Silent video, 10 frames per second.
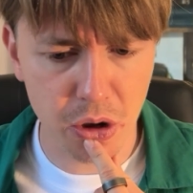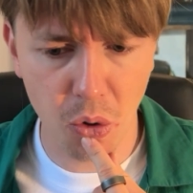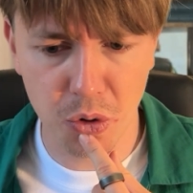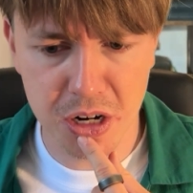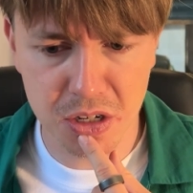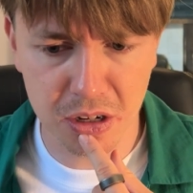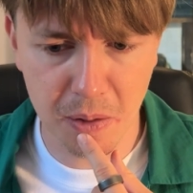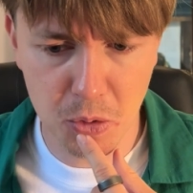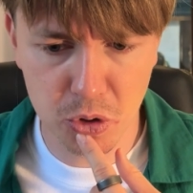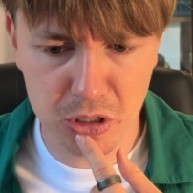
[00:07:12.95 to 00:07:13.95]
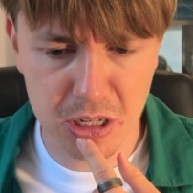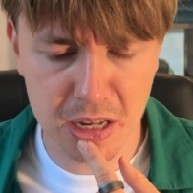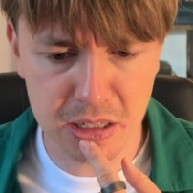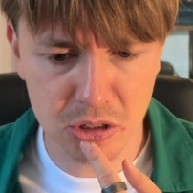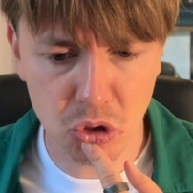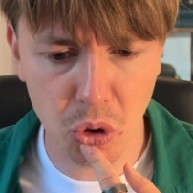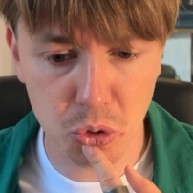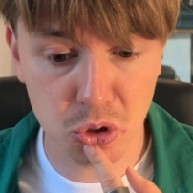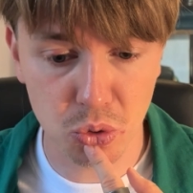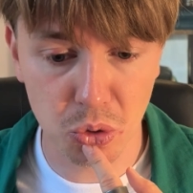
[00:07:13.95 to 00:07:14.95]
Already the computer says it's
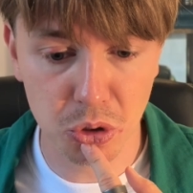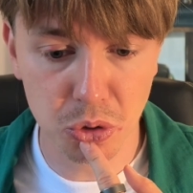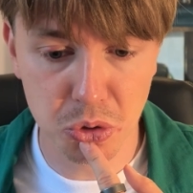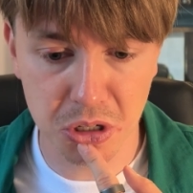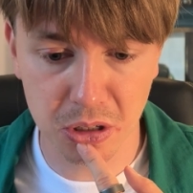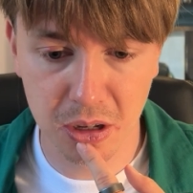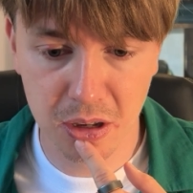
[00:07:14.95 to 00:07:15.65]
close to losing,